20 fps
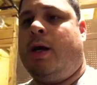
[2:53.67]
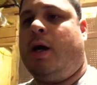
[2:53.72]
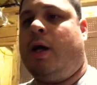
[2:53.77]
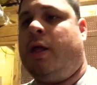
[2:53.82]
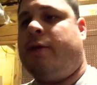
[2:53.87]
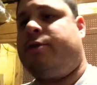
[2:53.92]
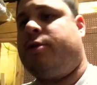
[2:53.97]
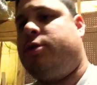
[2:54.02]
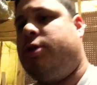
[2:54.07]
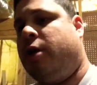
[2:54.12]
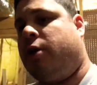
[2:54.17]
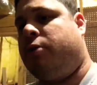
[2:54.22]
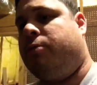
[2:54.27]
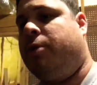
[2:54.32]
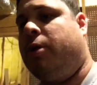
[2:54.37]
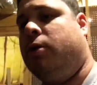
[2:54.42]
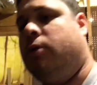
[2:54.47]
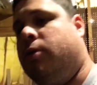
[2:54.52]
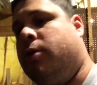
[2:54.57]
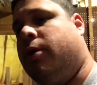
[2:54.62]
I'll have to check with
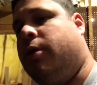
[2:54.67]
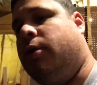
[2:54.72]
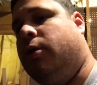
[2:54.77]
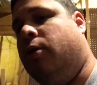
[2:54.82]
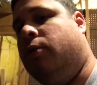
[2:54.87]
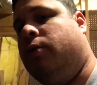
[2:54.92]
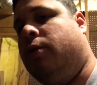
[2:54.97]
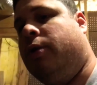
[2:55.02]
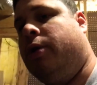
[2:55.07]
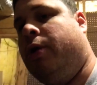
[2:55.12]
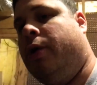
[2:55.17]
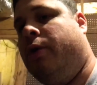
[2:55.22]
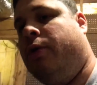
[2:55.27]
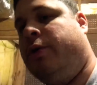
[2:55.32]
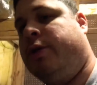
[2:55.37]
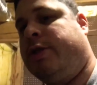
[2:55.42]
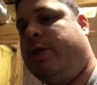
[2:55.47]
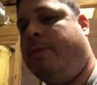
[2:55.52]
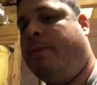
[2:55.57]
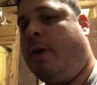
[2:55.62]
my local
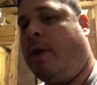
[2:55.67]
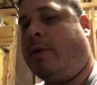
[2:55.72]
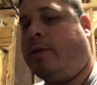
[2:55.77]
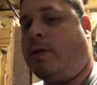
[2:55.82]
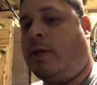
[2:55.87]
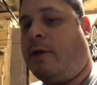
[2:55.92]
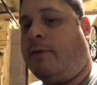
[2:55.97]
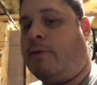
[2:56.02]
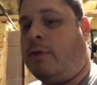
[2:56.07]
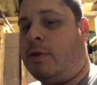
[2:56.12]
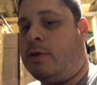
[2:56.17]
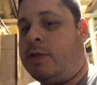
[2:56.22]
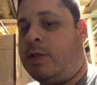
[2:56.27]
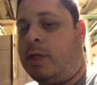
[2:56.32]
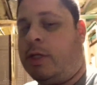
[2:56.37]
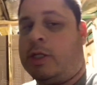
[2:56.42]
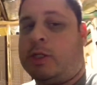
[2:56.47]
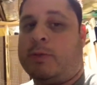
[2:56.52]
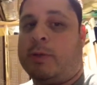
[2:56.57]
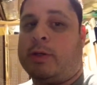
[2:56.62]
code because I may have to have a
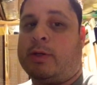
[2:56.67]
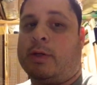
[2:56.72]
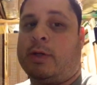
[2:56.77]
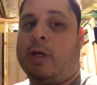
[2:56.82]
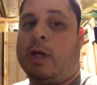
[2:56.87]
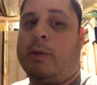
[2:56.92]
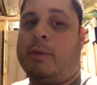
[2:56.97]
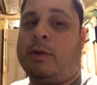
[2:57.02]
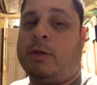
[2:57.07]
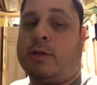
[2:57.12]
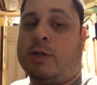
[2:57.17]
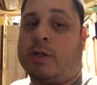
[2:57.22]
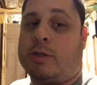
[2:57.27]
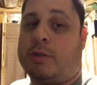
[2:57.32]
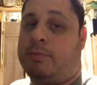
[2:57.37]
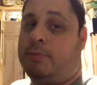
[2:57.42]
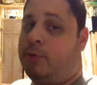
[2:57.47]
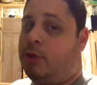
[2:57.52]
city inspector come in and just